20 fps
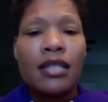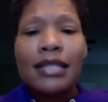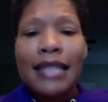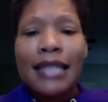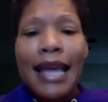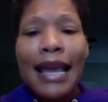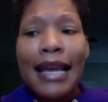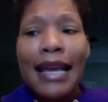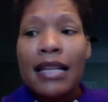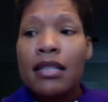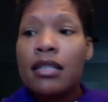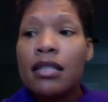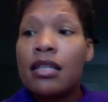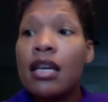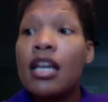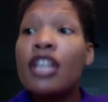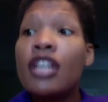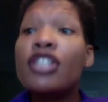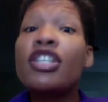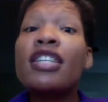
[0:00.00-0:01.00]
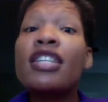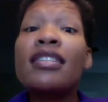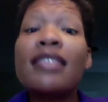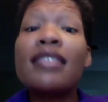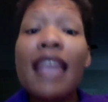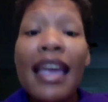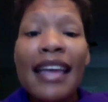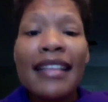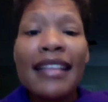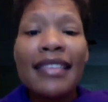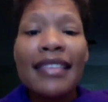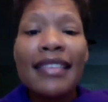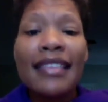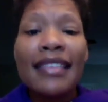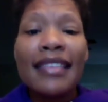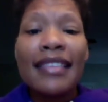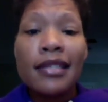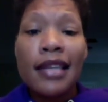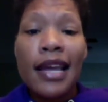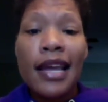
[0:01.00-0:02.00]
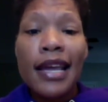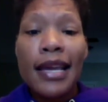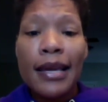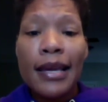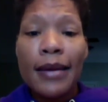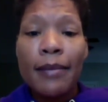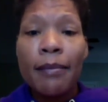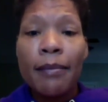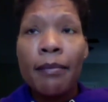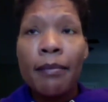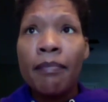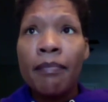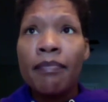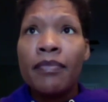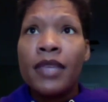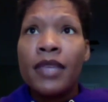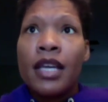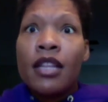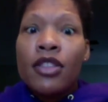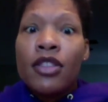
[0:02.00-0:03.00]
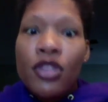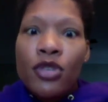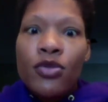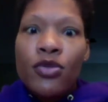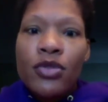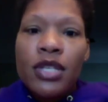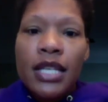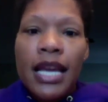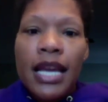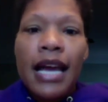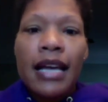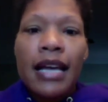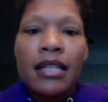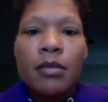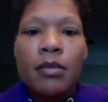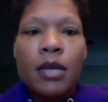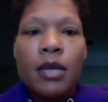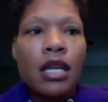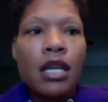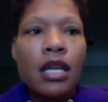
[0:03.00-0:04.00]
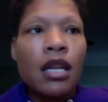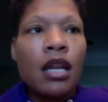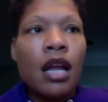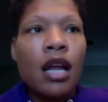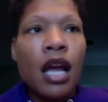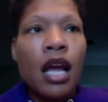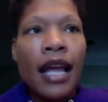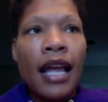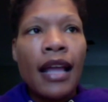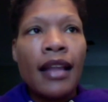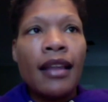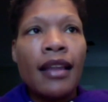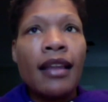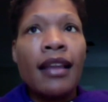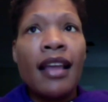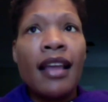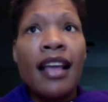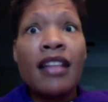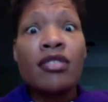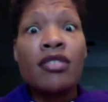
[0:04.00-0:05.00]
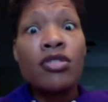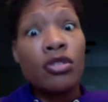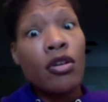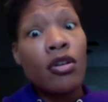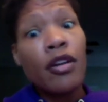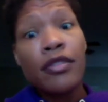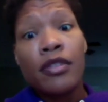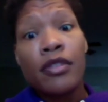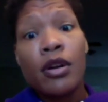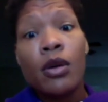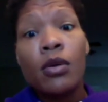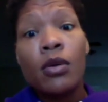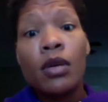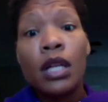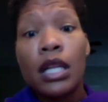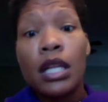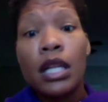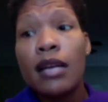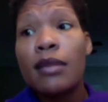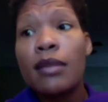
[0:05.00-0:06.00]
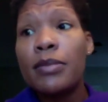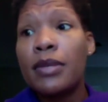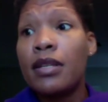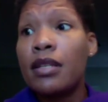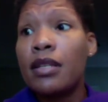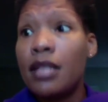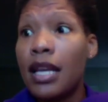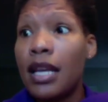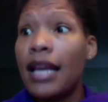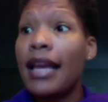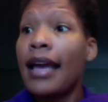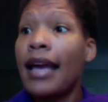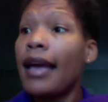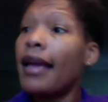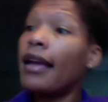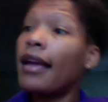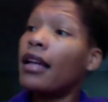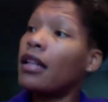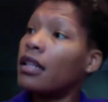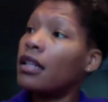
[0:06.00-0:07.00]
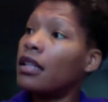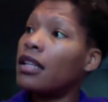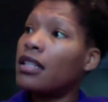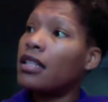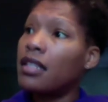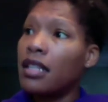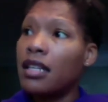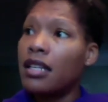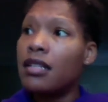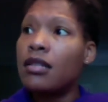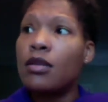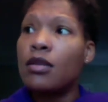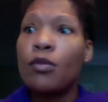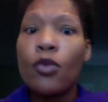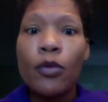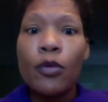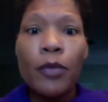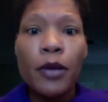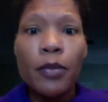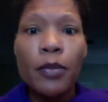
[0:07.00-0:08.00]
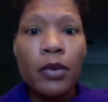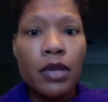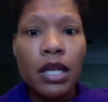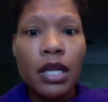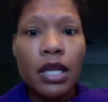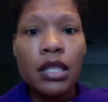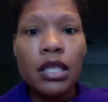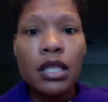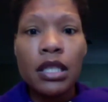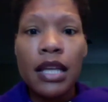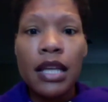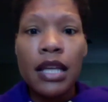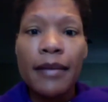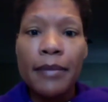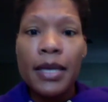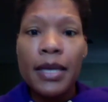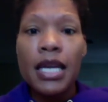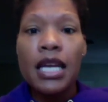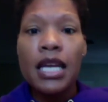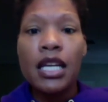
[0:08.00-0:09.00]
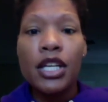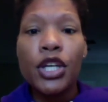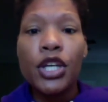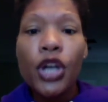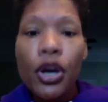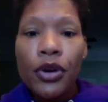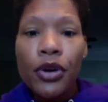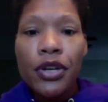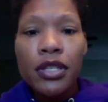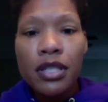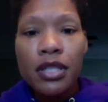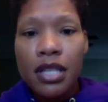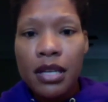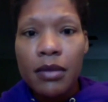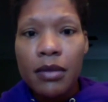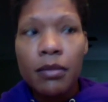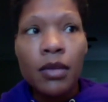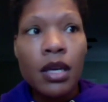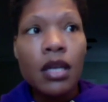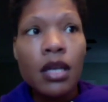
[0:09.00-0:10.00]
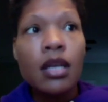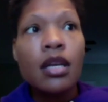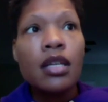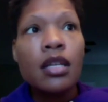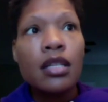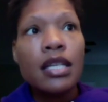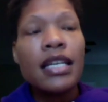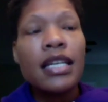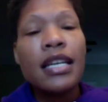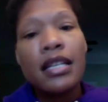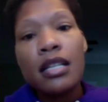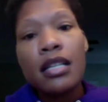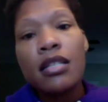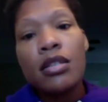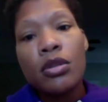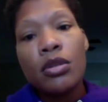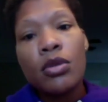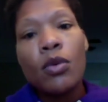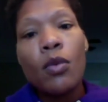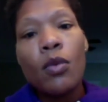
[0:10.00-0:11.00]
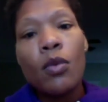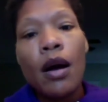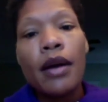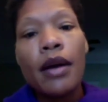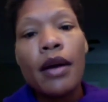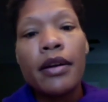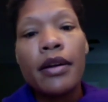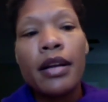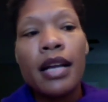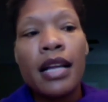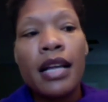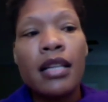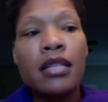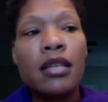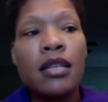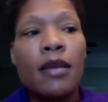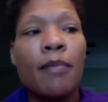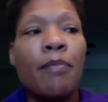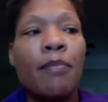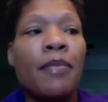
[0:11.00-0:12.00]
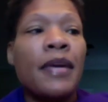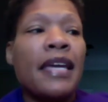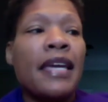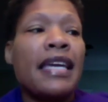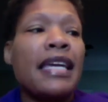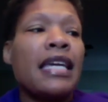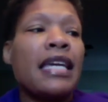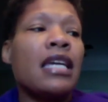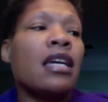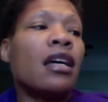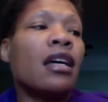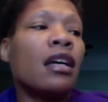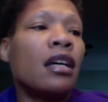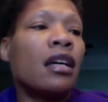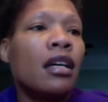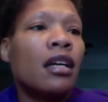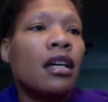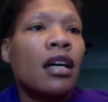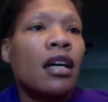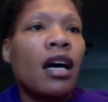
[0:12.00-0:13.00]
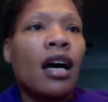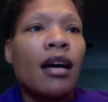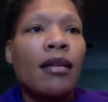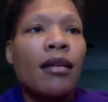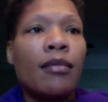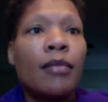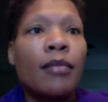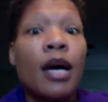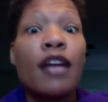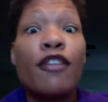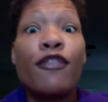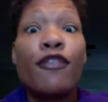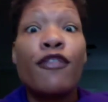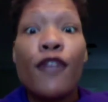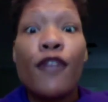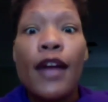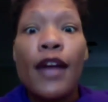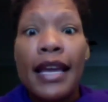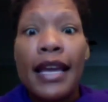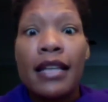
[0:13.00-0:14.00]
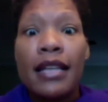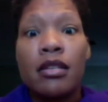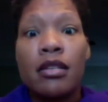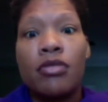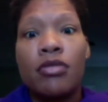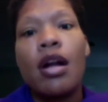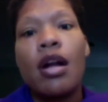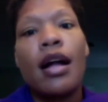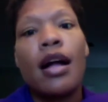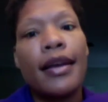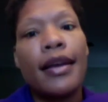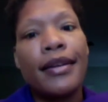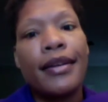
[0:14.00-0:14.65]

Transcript: states, to take that same enthusiasm and start their own clubs and say, hey, let's get some more people that look like me, and encourage them to get into the water and to be unafraid to try.